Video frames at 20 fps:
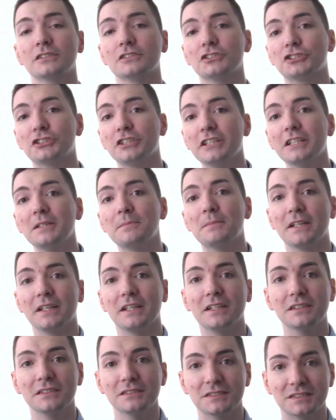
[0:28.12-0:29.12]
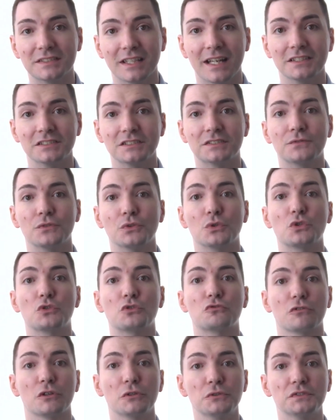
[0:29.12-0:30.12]
GDP stands for
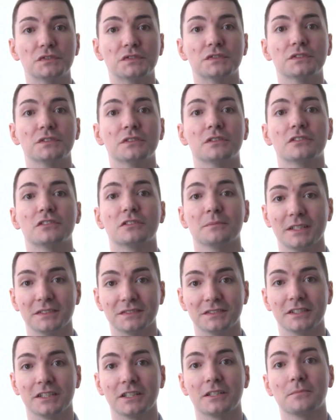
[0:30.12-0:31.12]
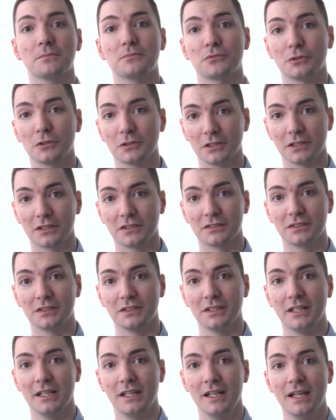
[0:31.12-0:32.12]
gross domestic product,
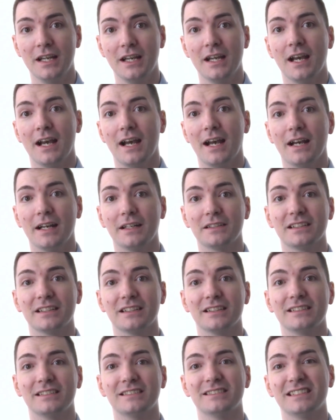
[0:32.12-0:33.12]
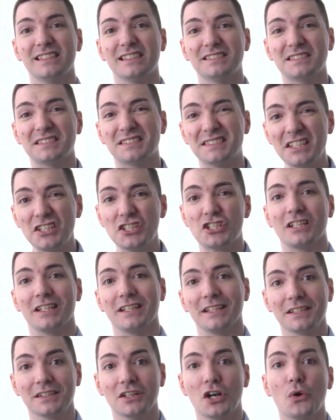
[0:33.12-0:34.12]
and it's
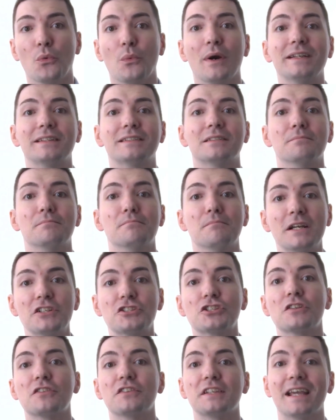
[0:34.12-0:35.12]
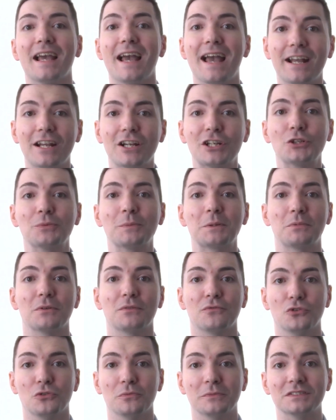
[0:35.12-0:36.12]
essentially a way to measure the economic
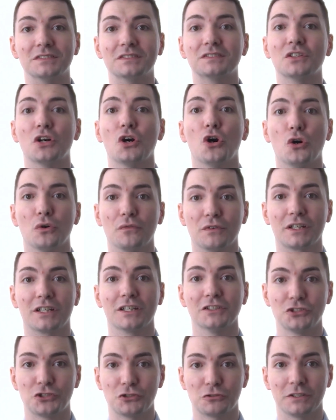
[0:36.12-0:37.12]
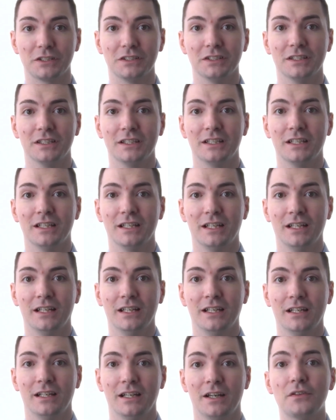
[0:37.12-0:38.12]
performance of a country.
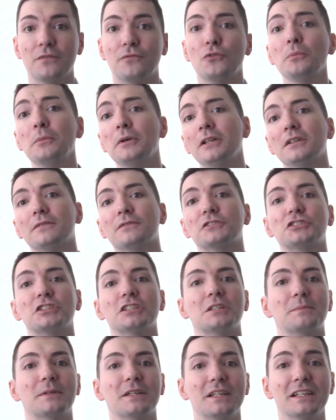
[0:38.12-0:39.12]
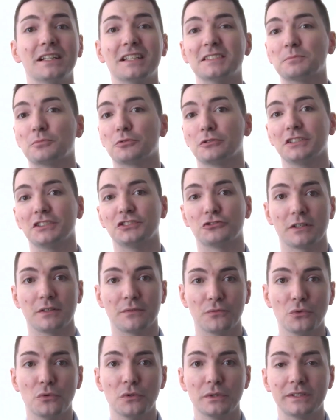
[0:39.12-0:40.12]
And the formula for GDP is pretty
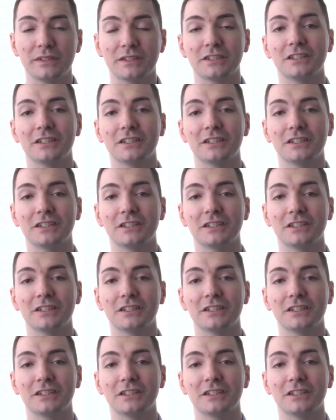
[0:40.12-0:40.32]
straightforward.